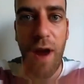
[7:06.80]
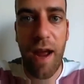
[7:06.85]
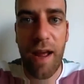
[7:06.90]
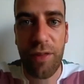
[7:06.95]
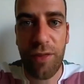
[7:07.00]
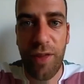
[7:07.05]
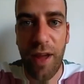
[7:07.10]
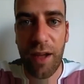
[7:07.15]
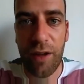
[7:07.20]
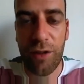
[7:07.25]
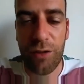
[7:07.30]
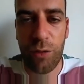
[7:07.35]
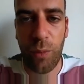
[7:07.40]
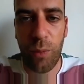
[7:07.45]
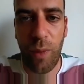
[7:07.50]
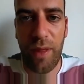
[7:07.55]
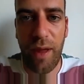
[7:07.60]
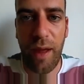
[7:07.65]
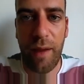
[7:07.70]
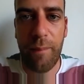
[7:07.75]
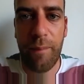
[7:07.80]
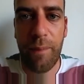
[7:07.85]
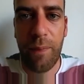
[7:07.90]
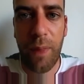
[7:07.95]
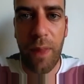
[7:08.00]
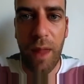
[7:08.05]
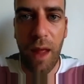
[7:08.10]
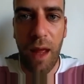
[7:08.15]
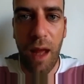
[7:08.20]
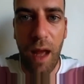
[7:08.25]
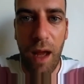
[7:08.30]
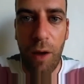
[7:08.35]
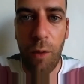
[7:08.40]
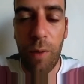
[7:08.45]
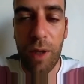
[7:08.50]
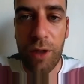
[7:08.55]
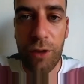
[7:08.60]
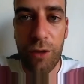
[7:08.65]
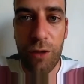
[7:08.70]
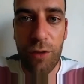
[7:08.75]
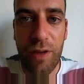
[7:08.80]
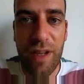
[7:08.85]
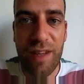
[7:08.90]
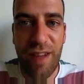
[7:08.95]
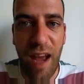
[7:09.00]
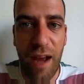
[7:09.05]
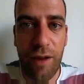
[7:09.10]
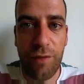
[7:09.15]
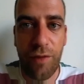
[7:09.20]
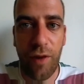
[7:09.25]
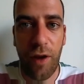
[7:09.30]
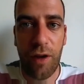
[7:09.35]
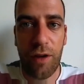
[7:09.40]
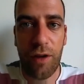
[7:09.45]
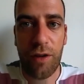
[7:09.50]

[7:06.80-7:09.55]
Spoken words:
things with it. We could do these adverts.